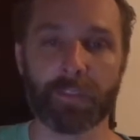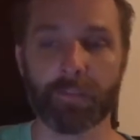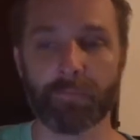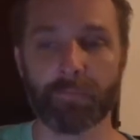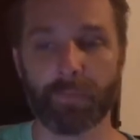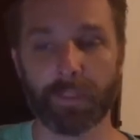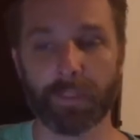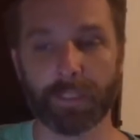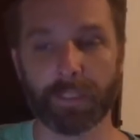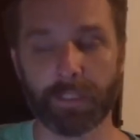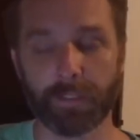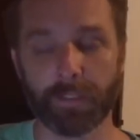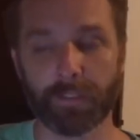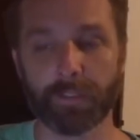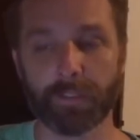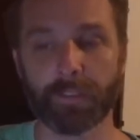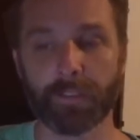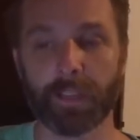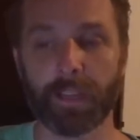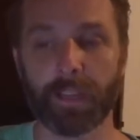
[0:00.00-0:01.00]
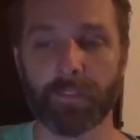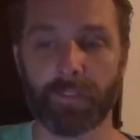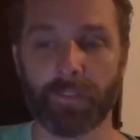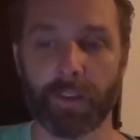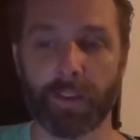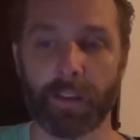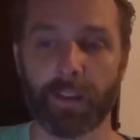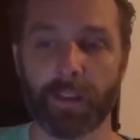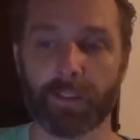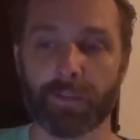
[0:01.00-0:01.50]
political and
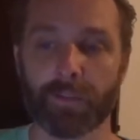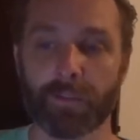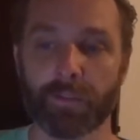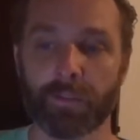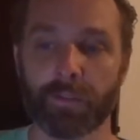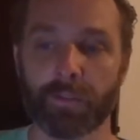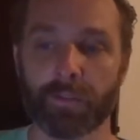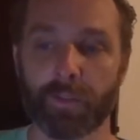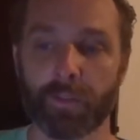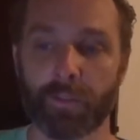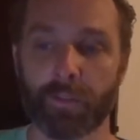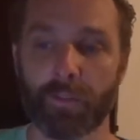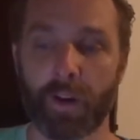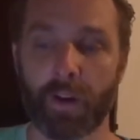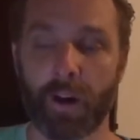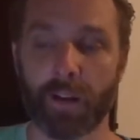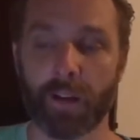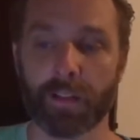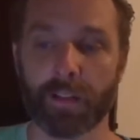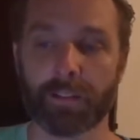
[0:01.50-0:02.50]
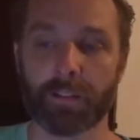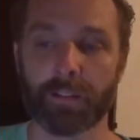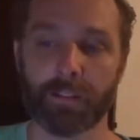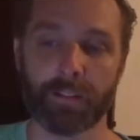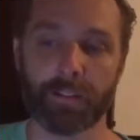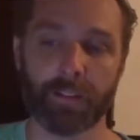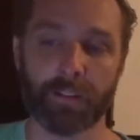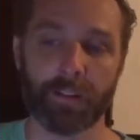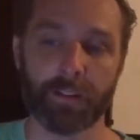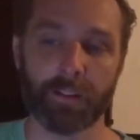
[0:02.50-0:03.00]
financial sort of audit to